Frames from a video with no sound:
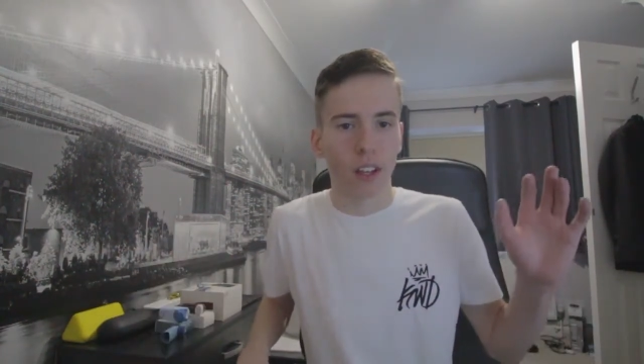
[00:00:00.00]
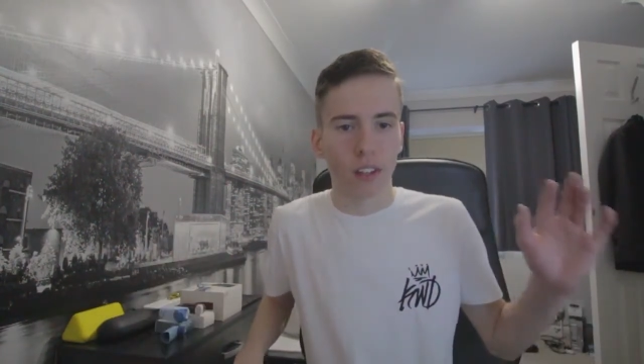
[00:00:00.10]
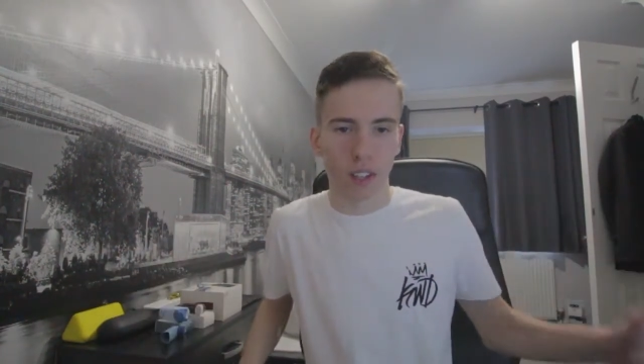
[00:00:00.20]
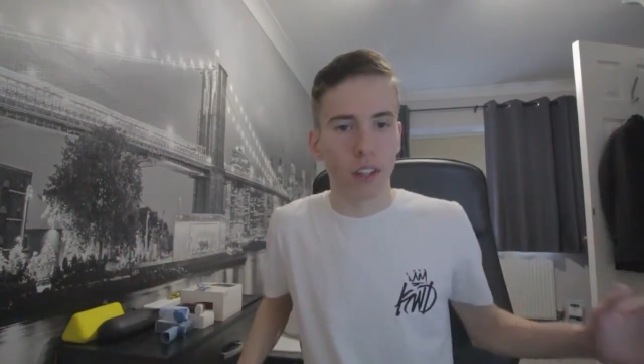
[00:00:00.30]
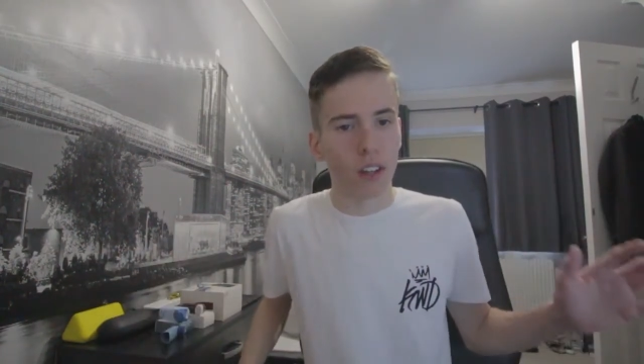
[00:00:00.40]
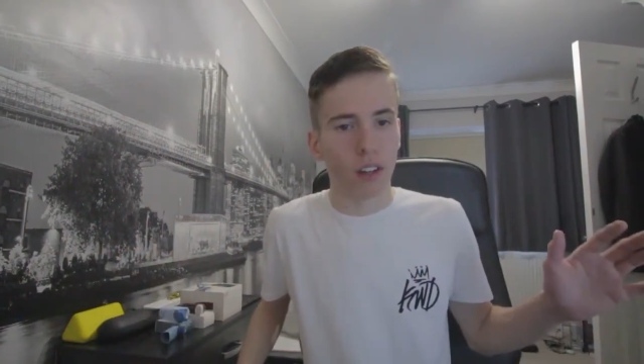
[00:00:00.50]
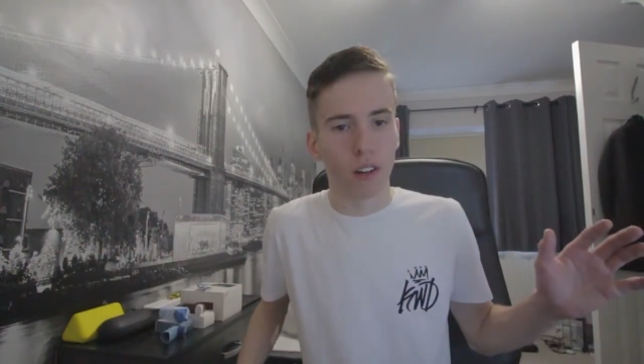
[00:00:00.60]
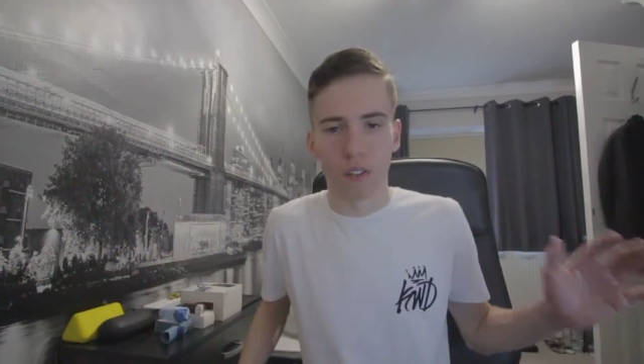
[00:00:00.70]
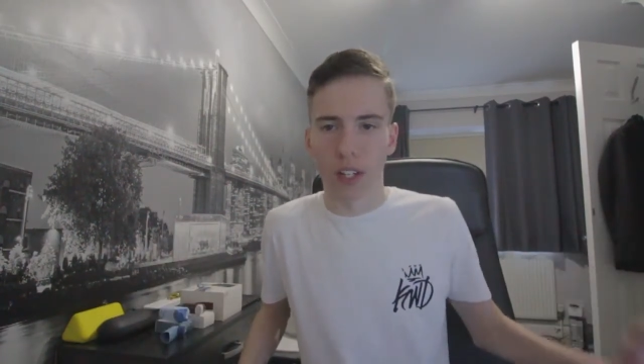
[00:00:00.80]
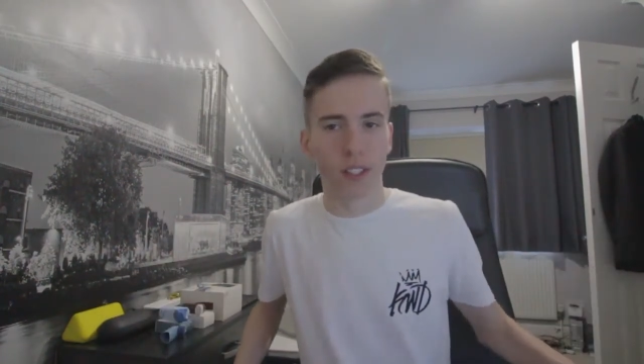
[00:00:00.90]
the
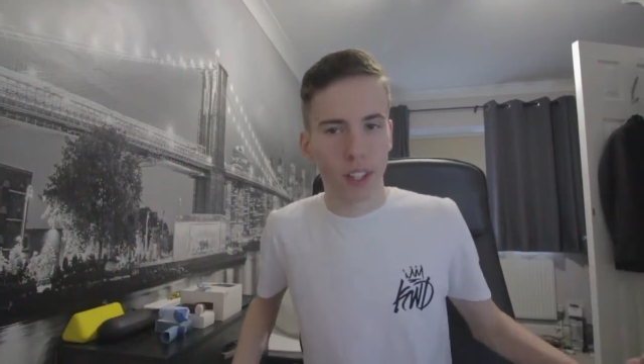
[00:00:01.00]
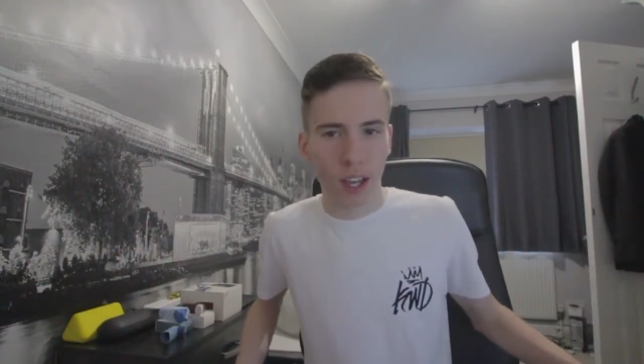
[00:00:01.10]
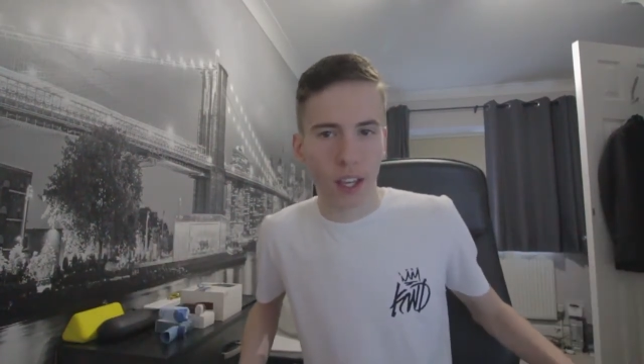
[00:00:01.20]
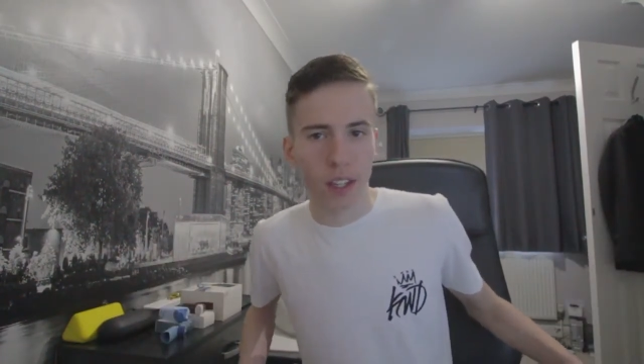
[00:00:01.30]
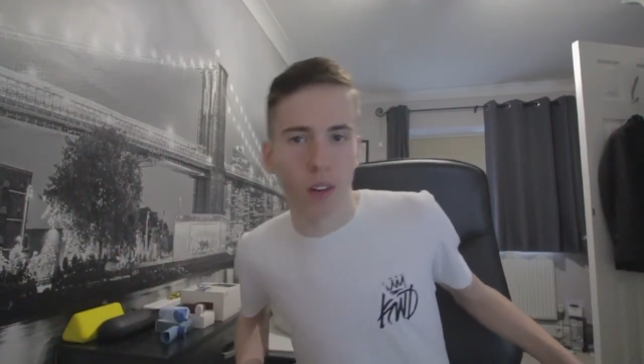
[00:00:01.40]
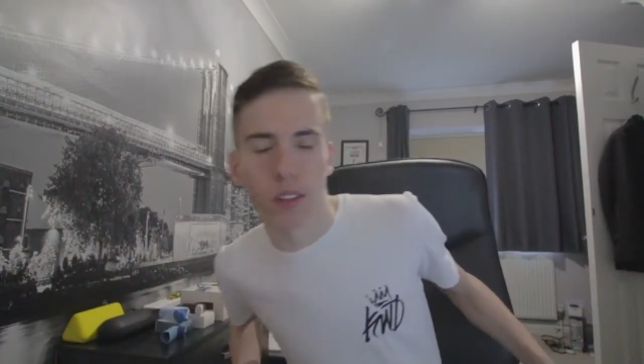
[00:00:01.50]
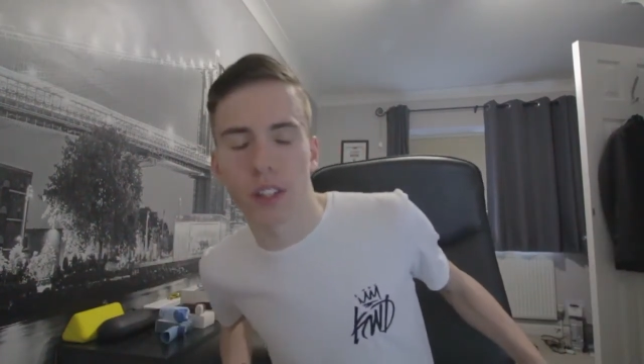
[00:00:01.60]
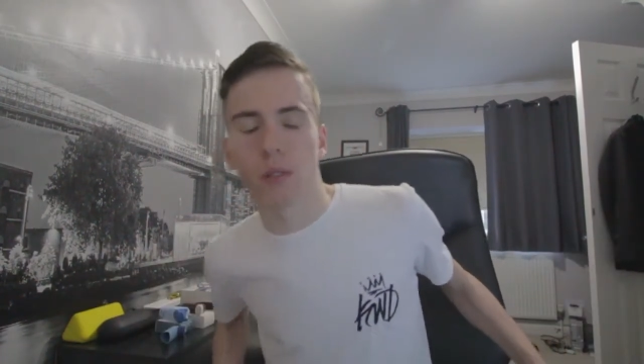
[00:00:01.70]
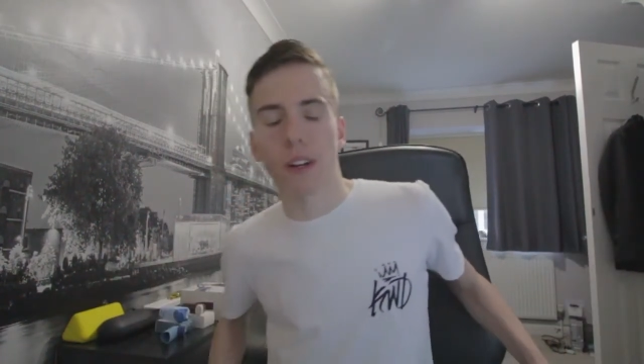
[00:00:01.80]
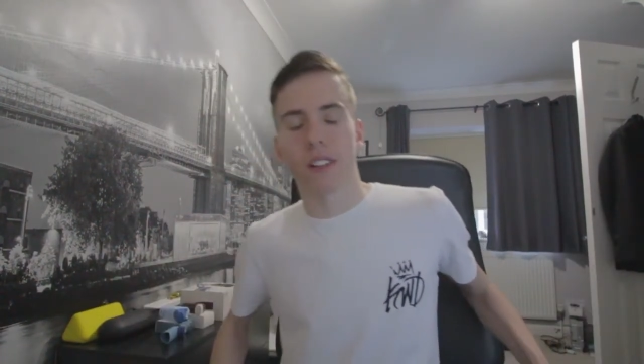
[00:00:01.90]
other day on the
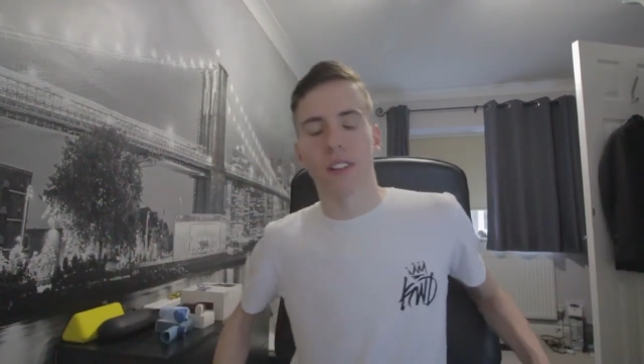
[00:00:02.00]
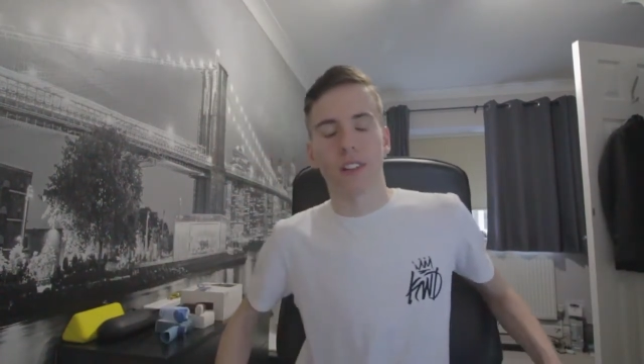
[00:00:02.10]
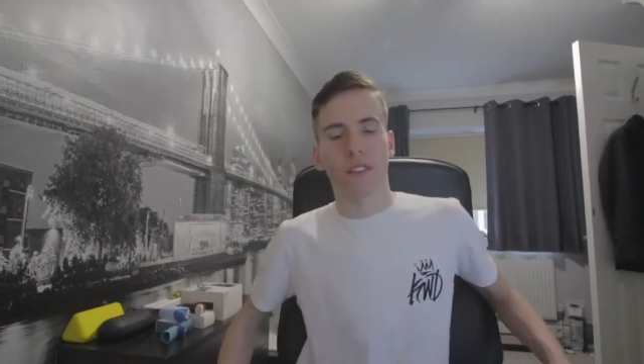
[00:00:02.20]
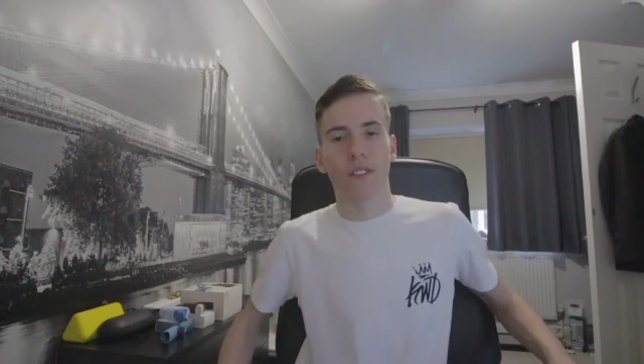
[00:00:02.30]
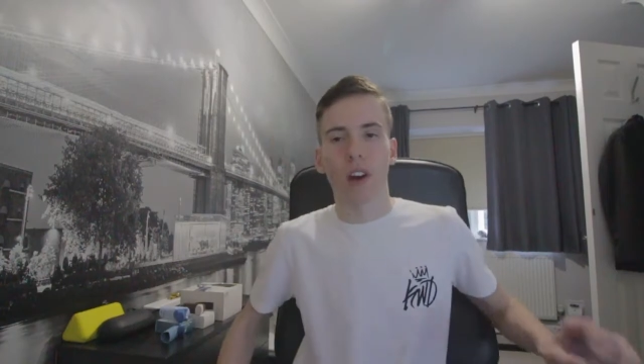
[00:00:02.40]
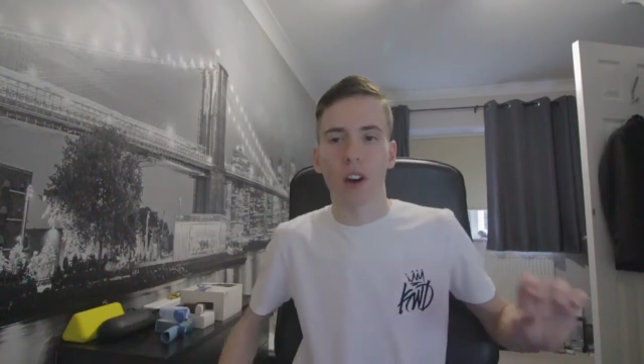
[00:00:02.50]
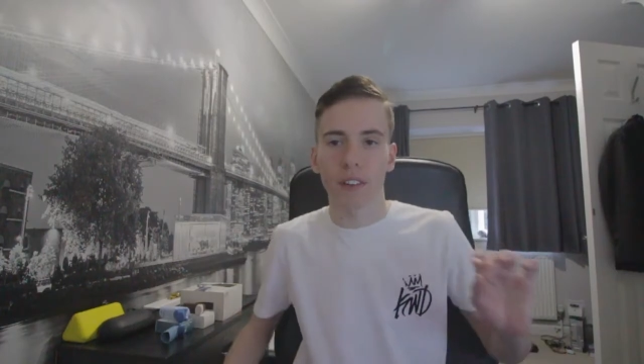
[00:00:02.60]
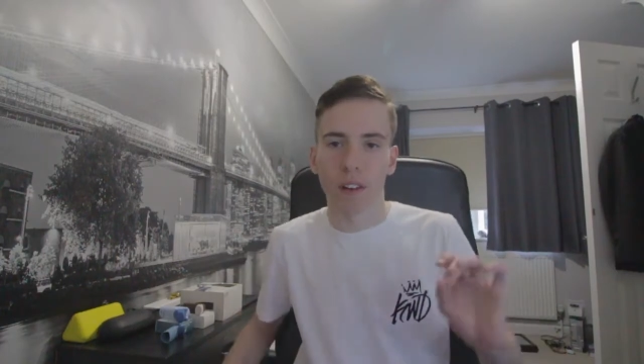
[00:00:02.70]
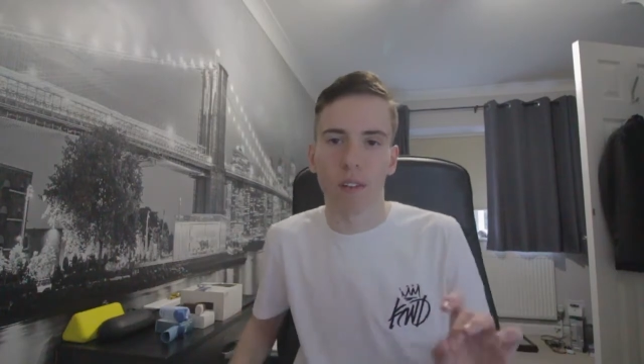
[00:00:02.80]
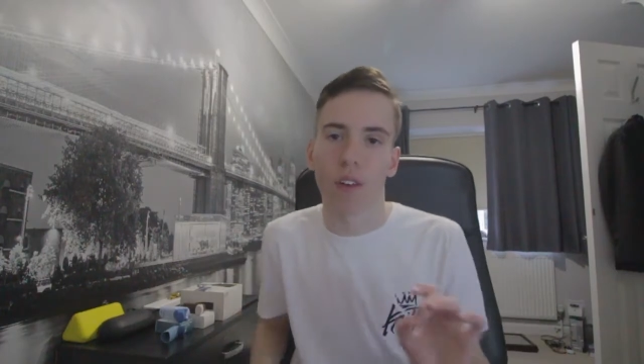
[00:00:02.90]
23rd
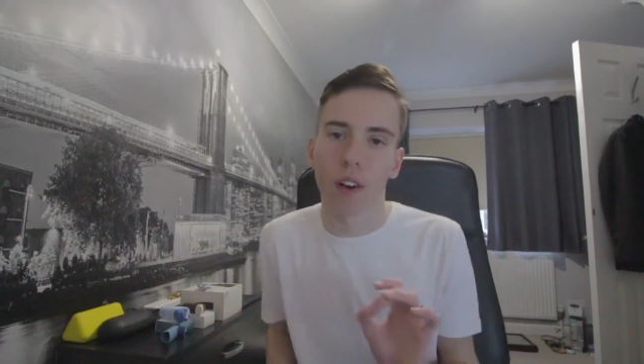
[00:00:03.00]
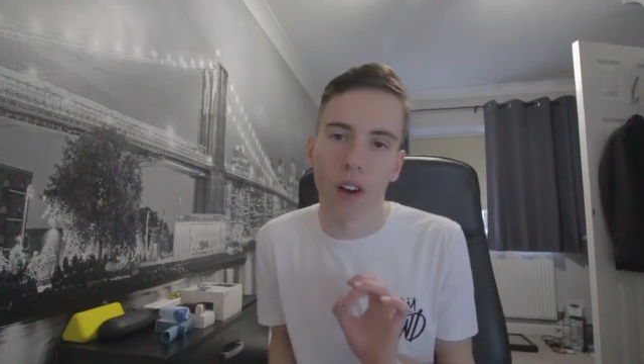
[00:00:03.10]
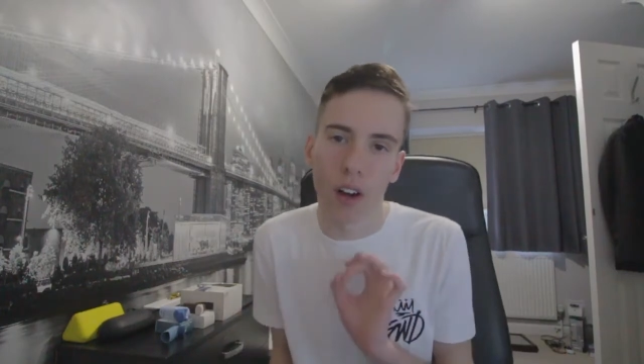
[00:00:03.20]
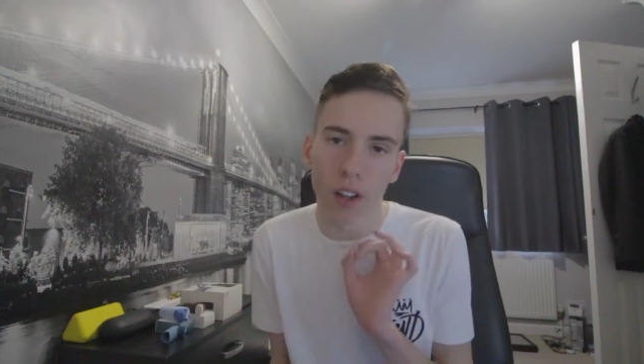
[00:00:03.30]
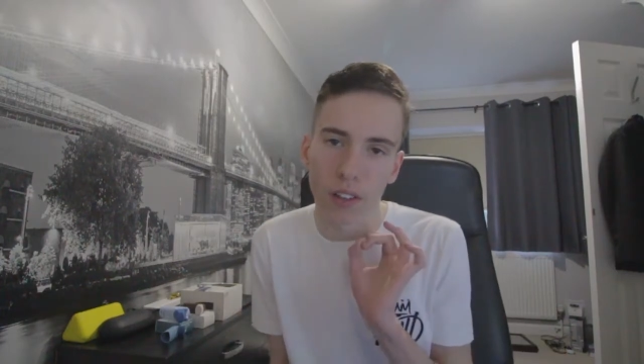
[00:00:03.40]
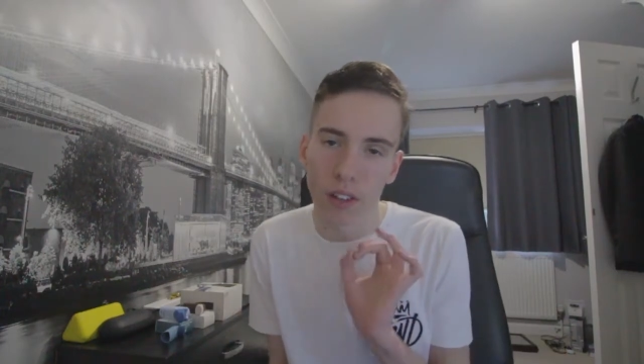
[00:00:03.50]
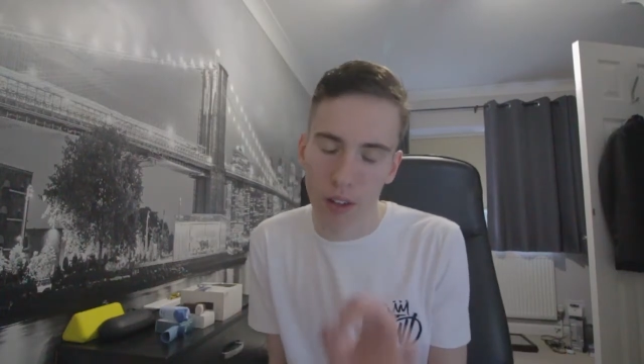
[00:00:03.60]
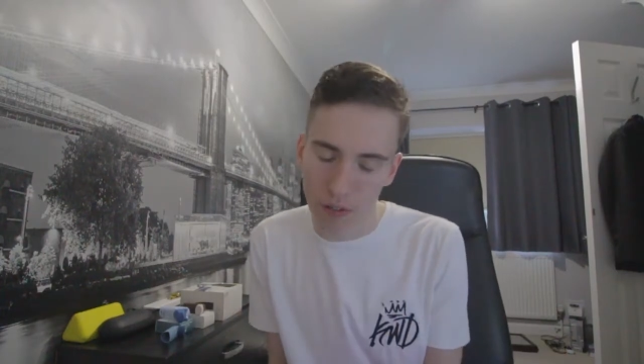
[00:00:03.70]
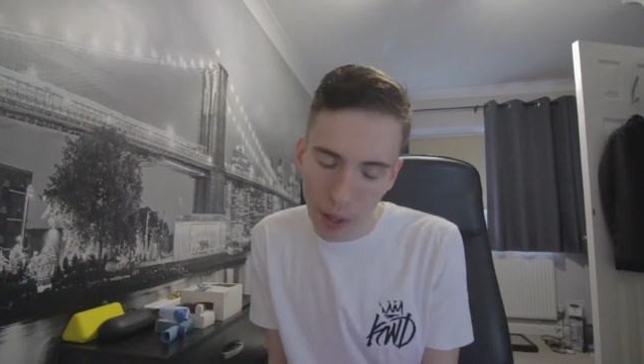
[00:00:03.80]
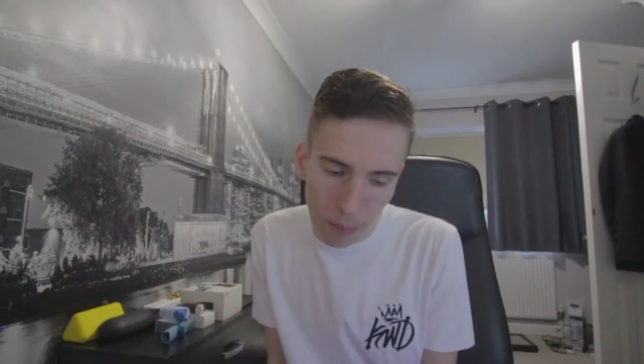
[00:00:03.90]
of
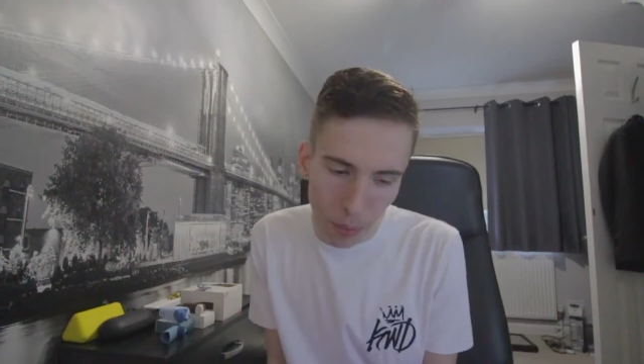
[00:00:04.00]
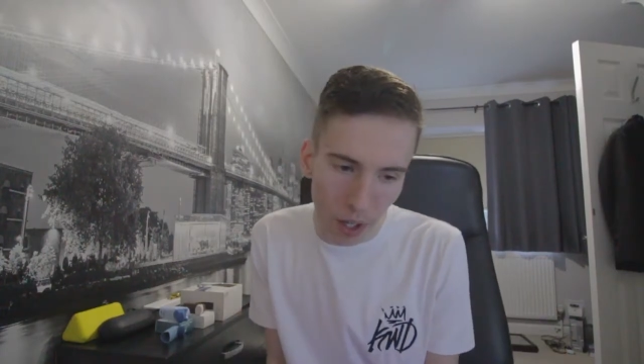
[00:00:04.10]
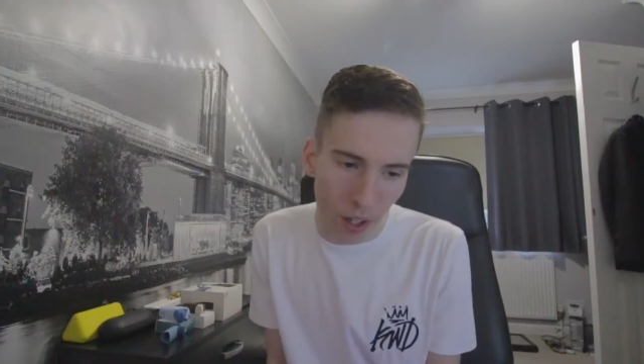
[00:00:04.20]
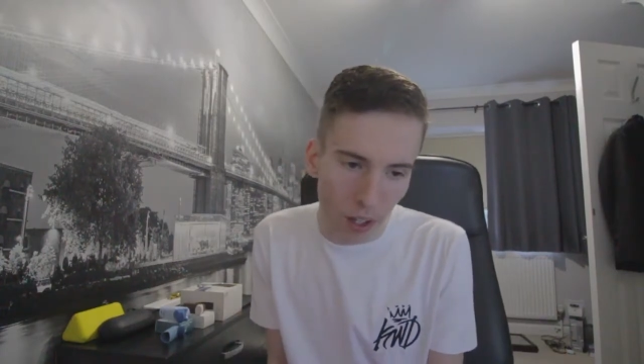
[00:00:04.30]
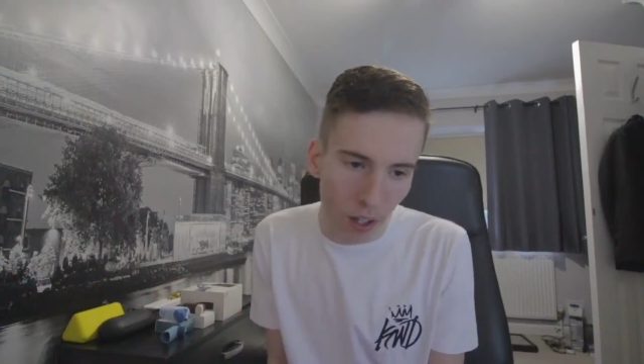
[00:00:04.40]
November.